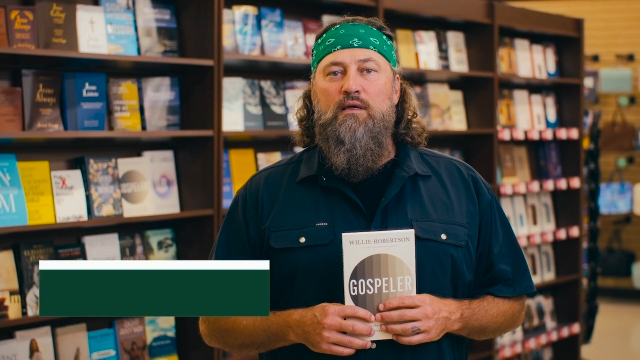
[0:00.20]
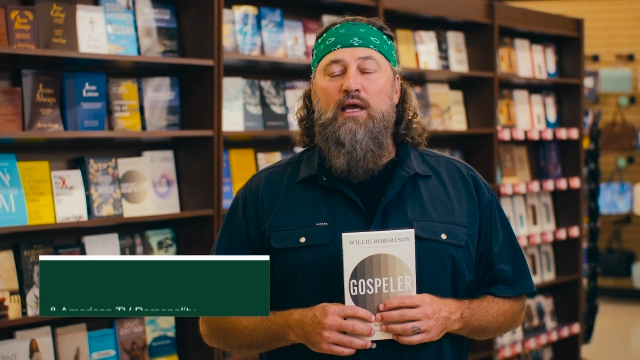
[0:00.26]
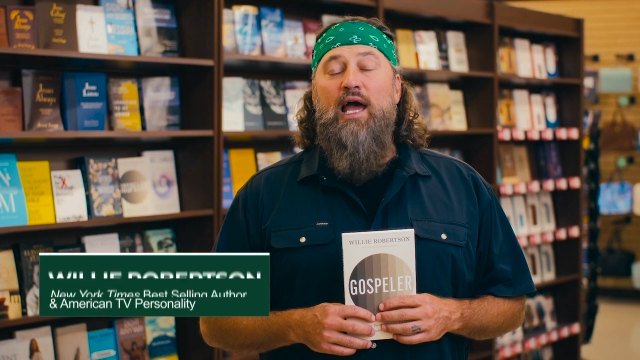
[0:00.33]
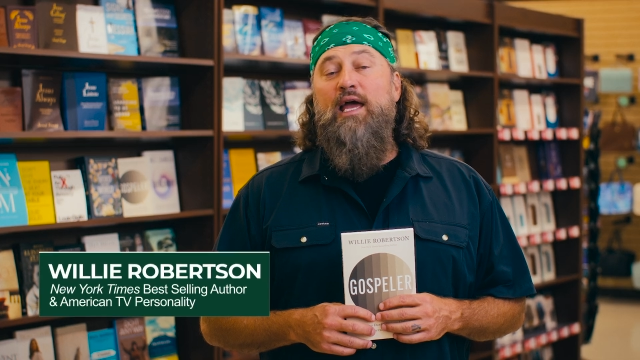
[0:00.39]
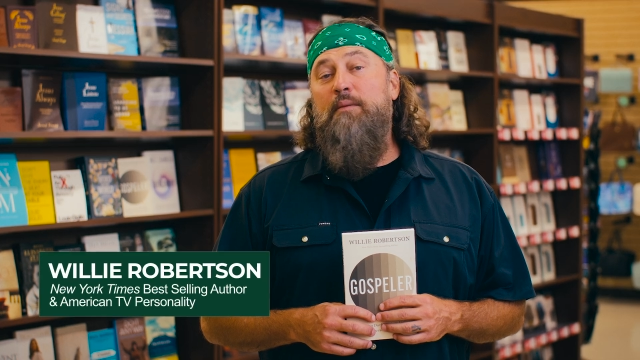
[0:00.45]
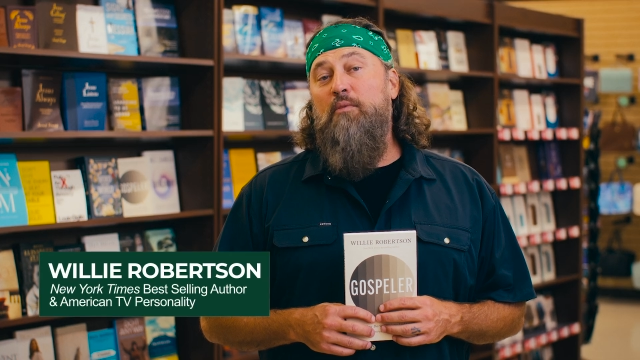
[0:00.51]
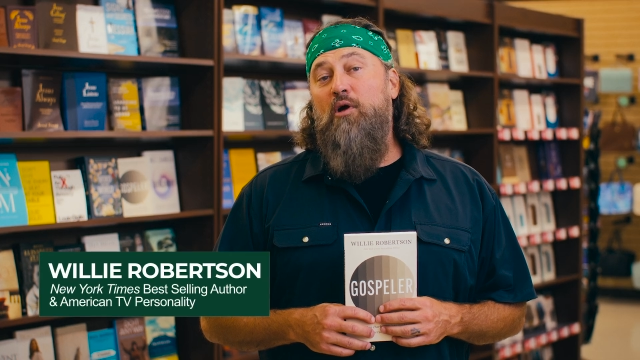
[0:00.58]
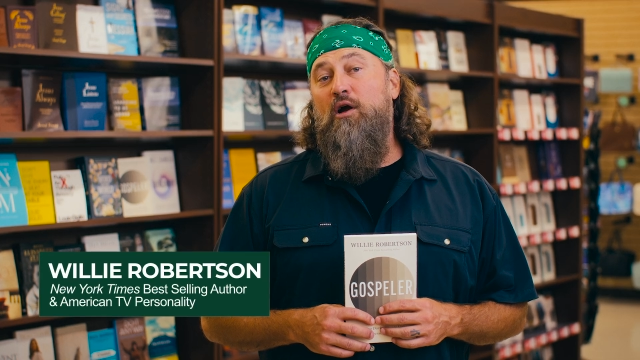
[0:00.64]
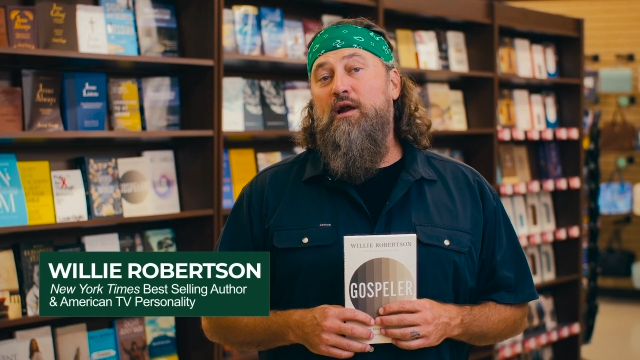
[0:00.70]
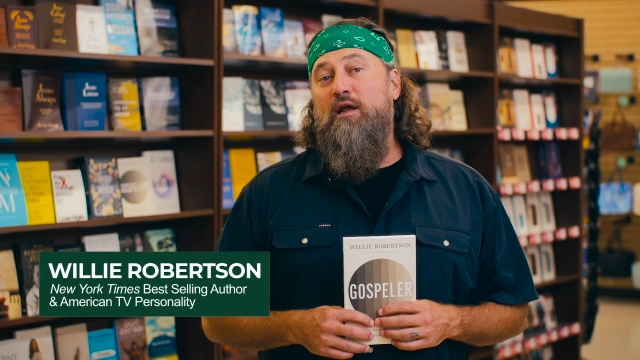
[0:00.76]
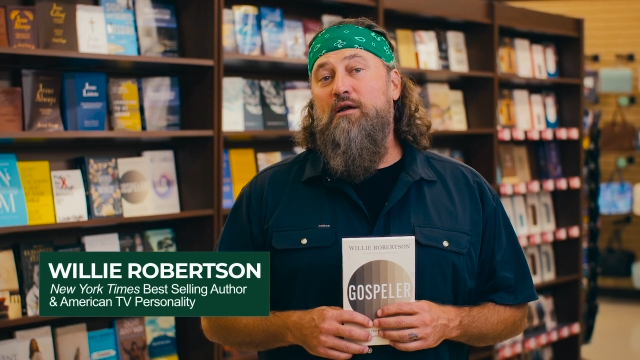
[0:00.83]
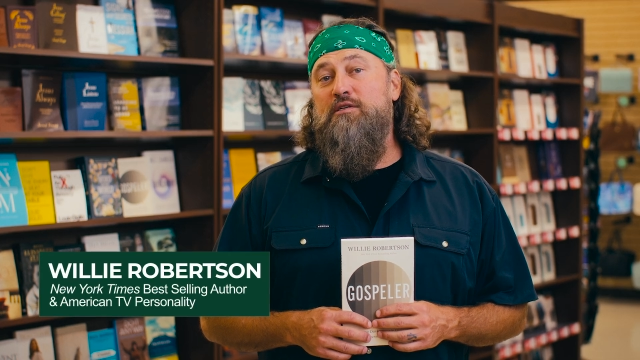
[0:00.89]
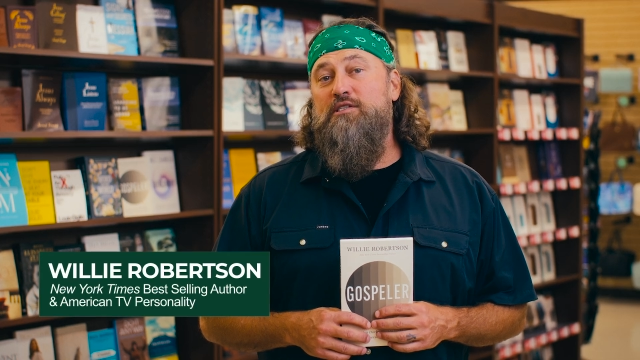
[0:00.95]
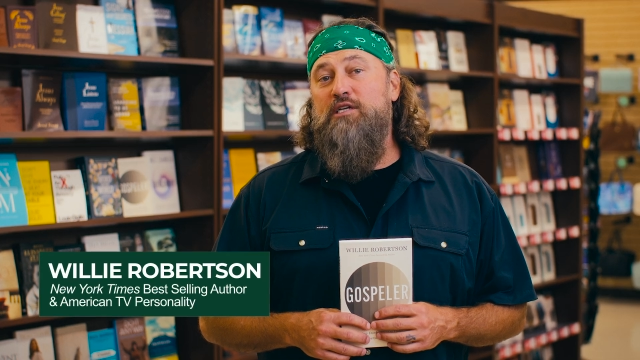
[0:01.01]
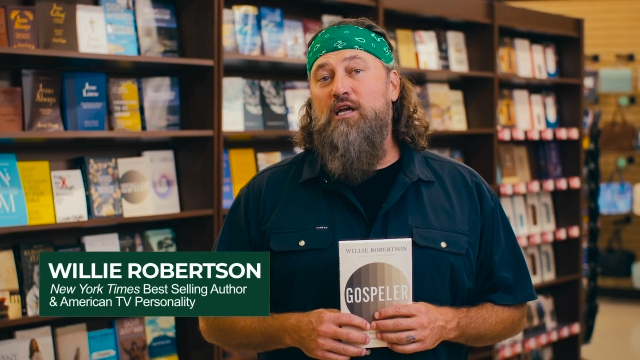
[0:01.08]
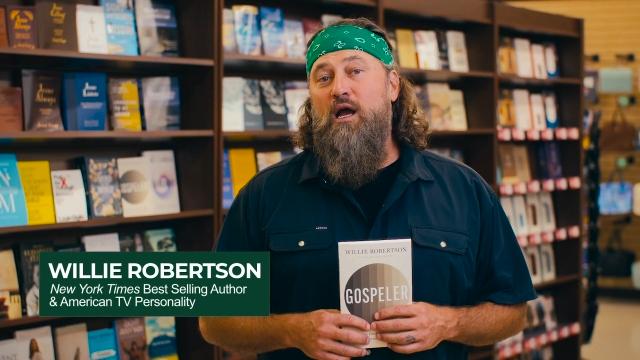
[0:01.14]
Hey,
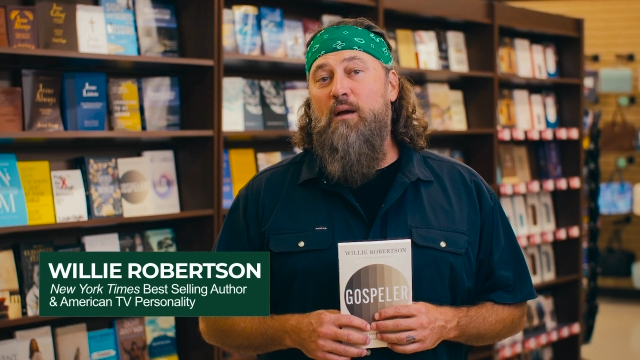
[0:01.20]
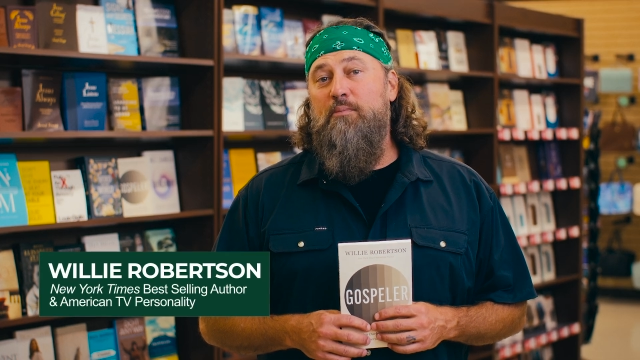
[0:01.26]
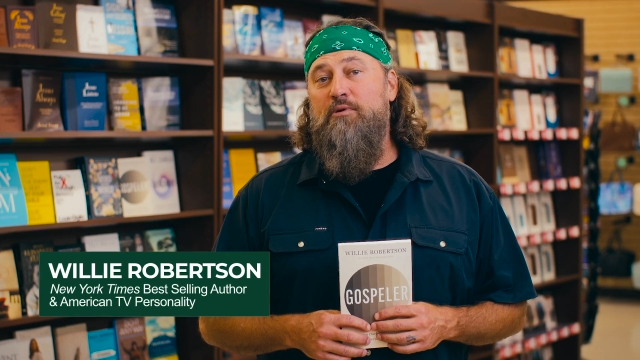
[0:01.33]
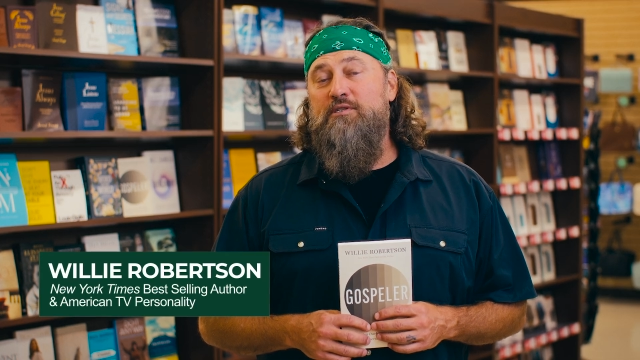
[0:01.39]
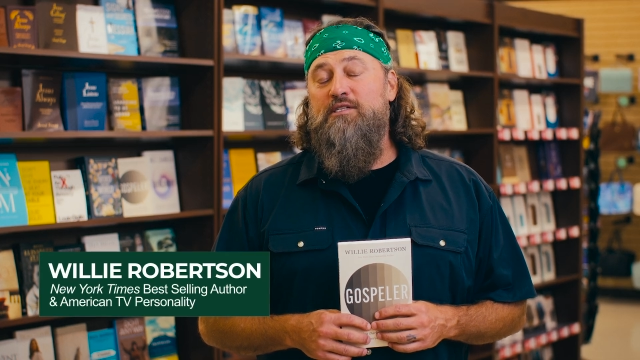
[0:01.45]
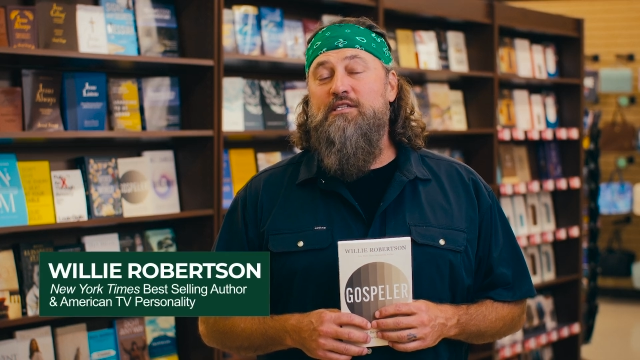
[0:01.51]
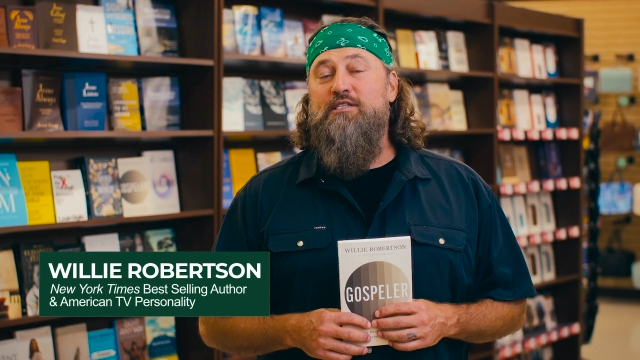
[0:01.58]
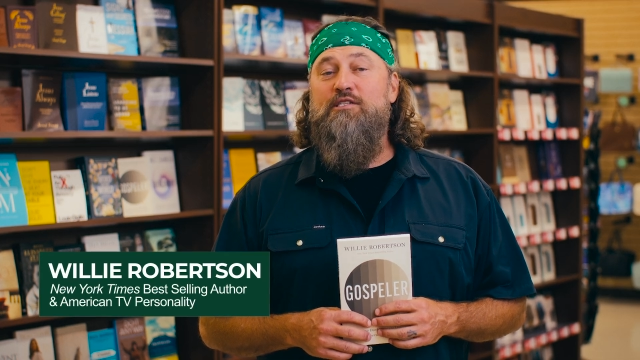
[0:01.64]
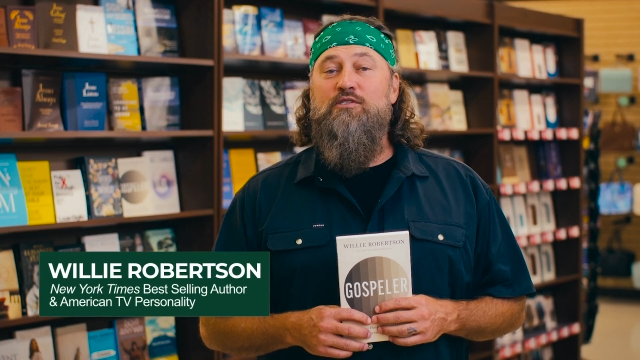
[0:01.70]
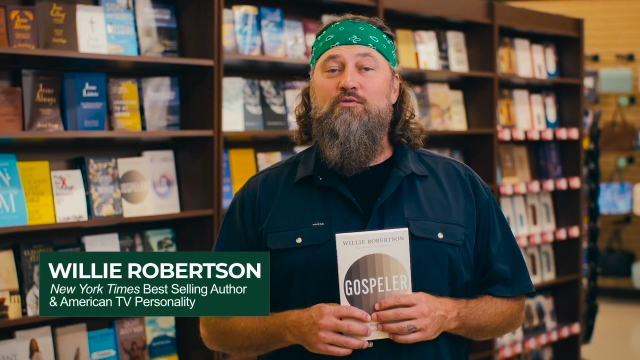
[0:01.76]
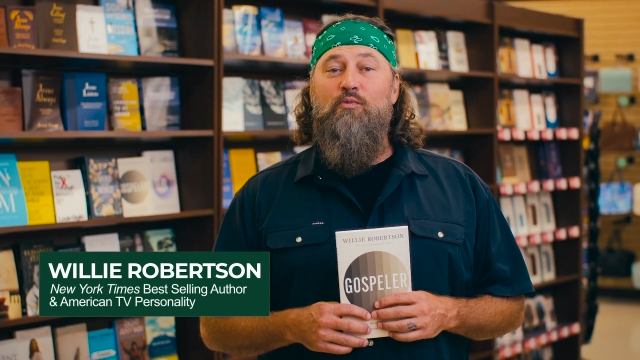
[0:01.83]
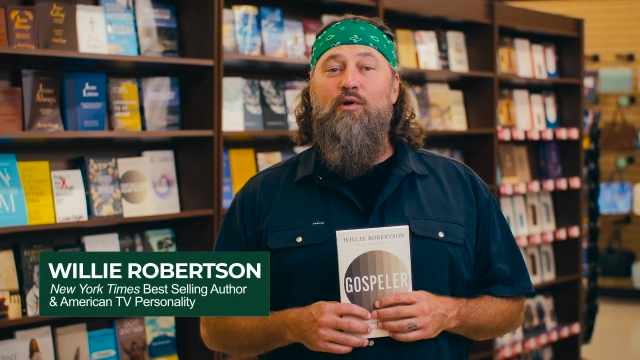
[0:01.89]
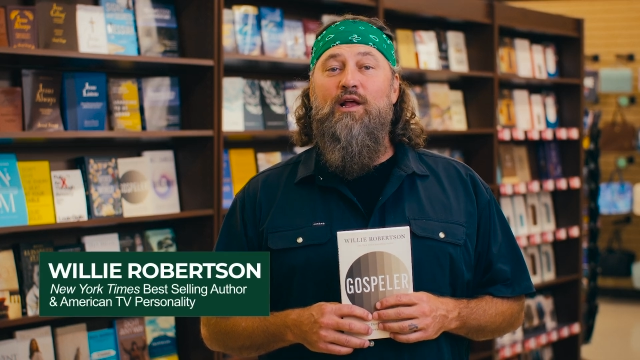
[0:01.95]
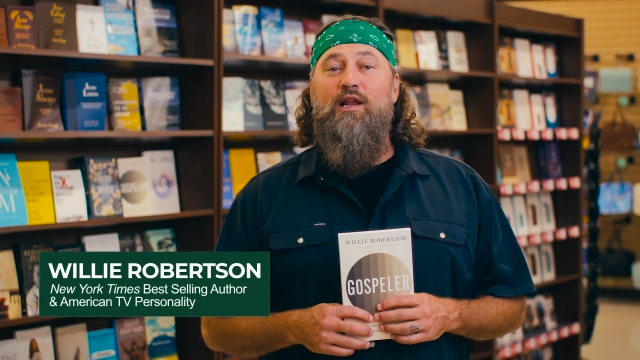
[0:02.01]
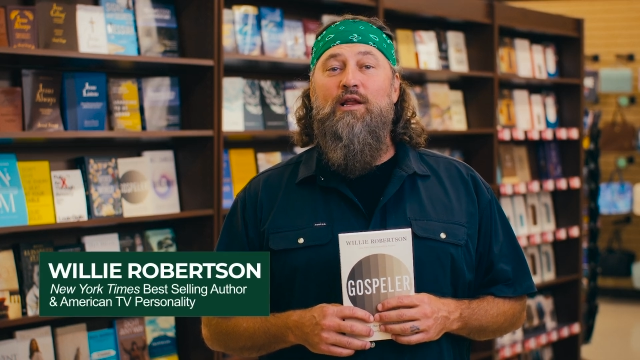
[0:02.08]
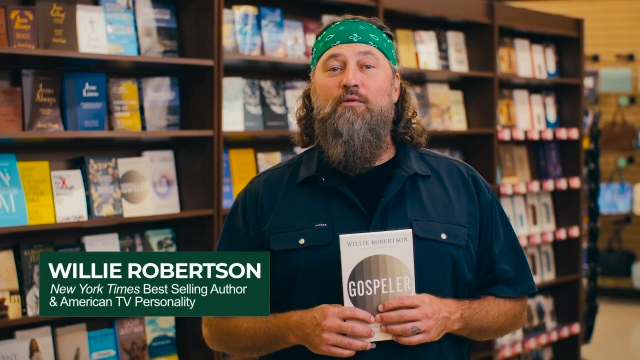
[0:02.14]
Mardel shoppers, this is
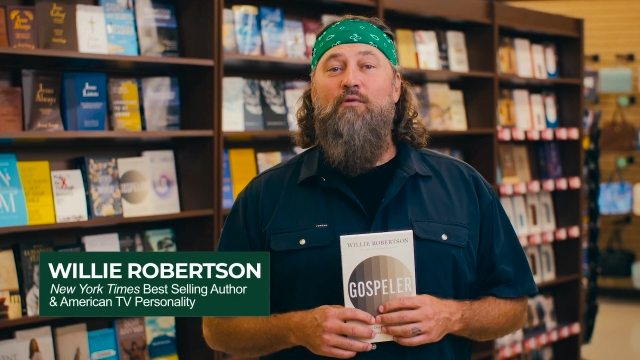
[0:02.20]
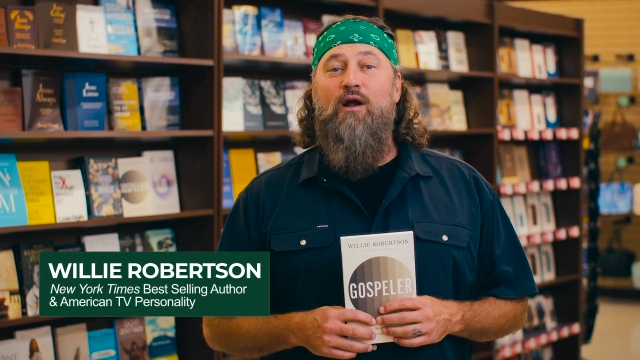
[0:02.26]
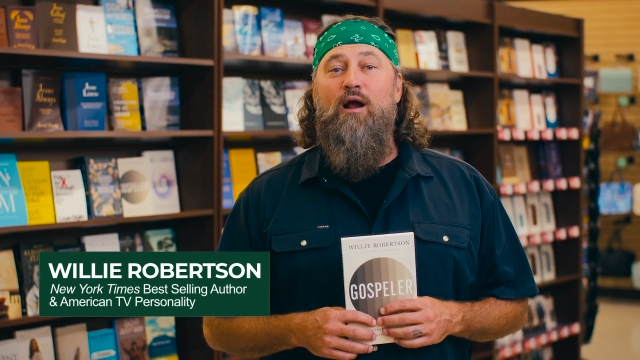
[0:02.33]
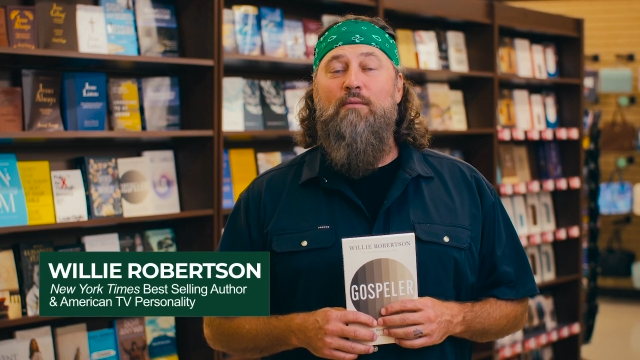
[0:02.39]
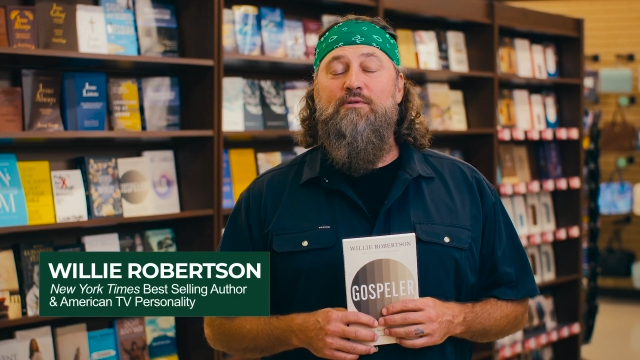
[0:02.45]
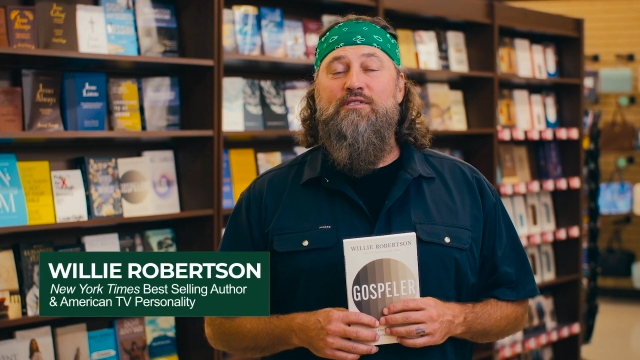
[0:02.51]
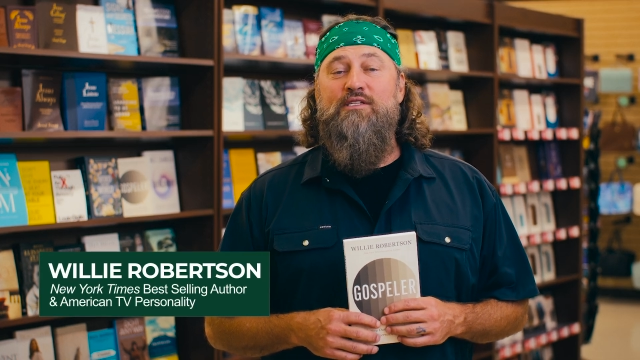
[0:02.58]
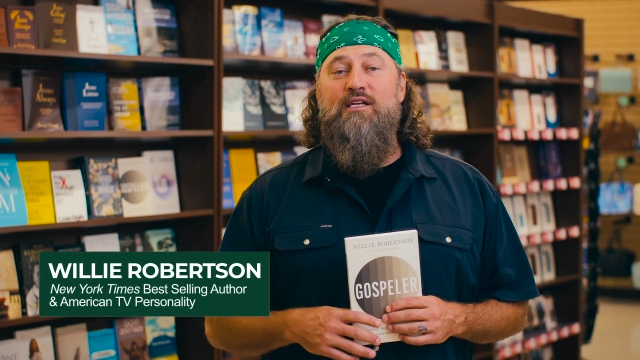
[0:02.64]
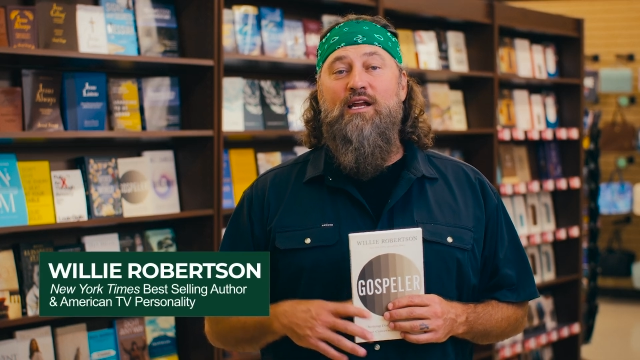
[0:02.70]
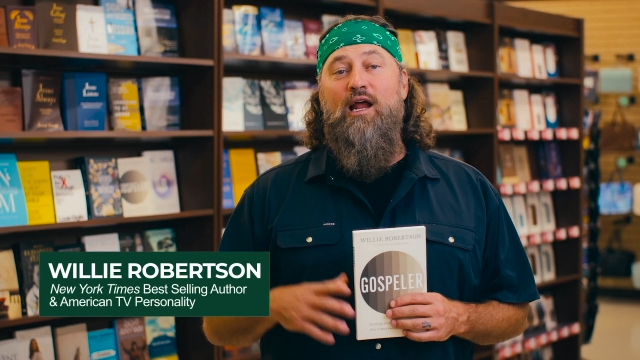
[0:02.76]
Willie Robertson,